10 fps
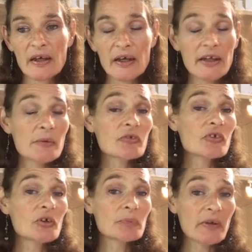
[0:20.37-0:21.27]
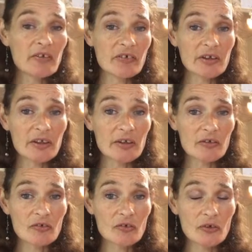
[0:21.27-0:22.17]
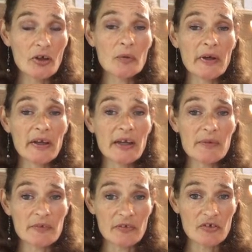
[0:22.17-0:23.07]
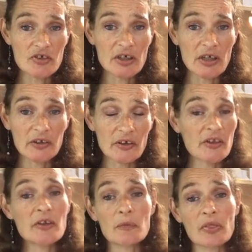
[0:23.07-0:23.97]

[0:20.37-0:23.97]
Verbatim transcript: And I was told basically to go away and have another child and that